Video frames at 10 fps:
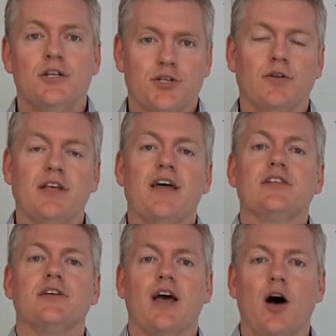certainly
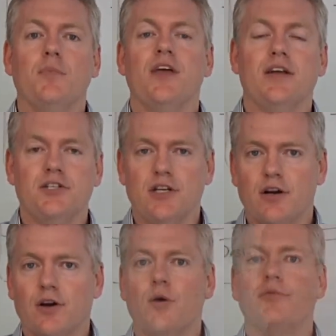that's going to help the
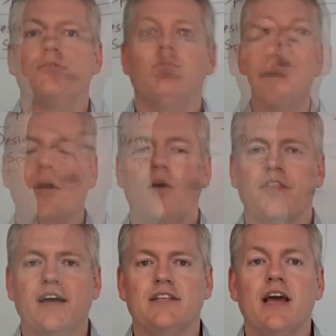engineer go through all
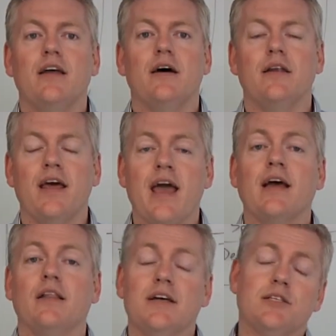that data and, and
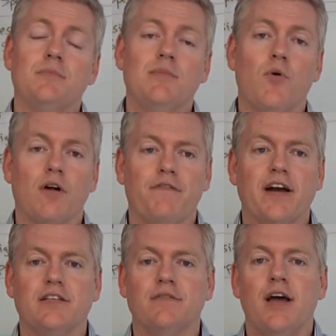analyze it and be more
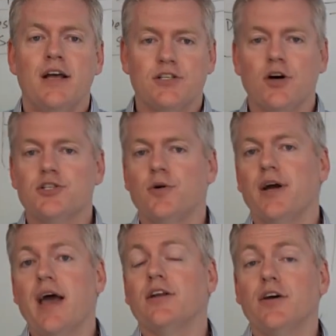effective. It's also,
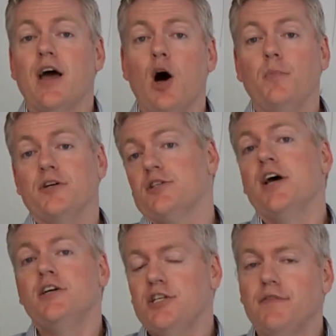again, going to help us
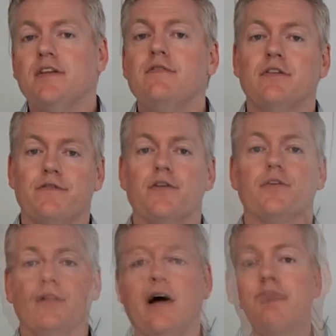shift even
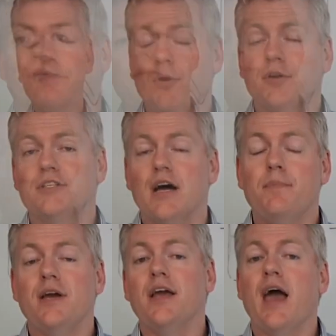further left.
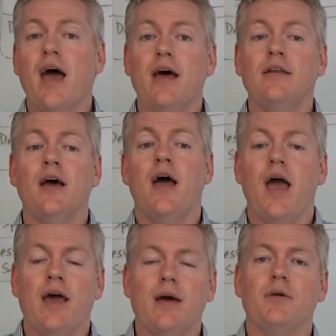Prototyping and
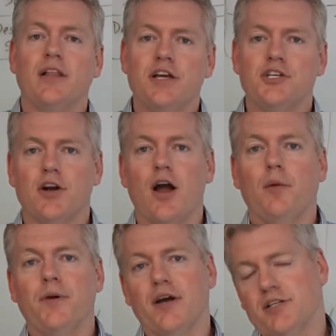emulation are
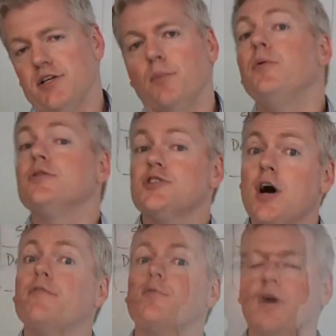helping us, you know, pull
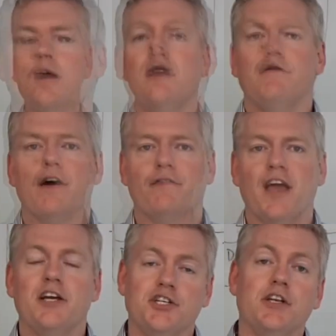software
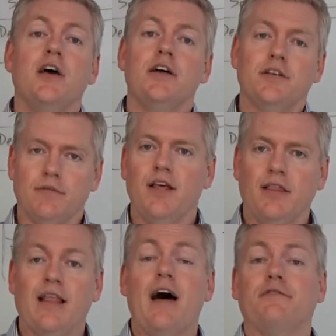verification
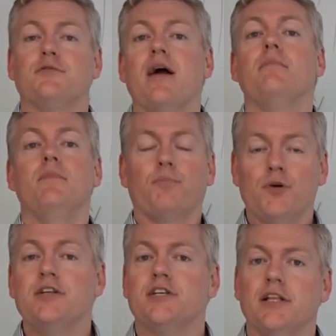left
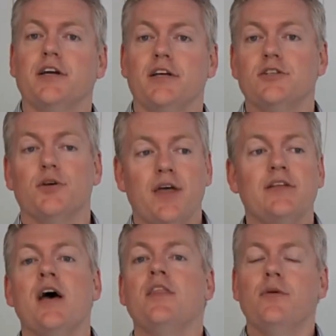pre-silicon. So that
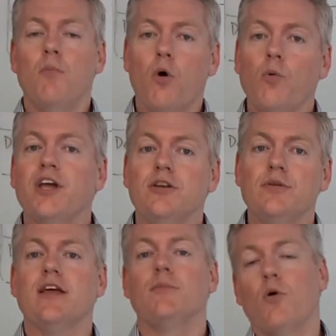the more we can do
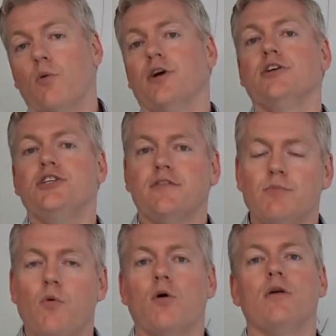that, the more we're going to shift
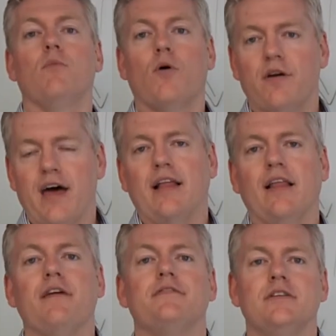more and more of that
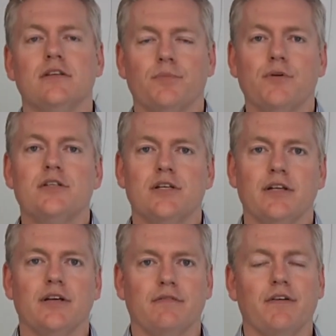left into the
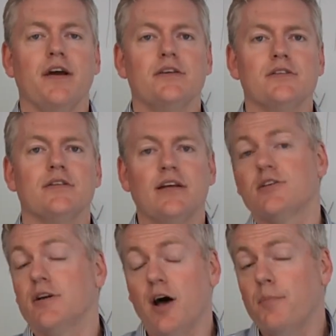pre-silicon phase. And that's
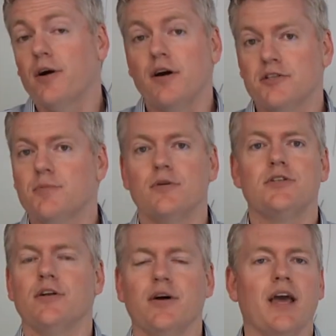going to help our
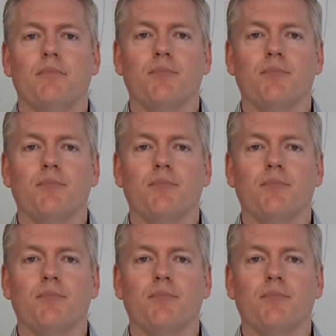customers, you know, again,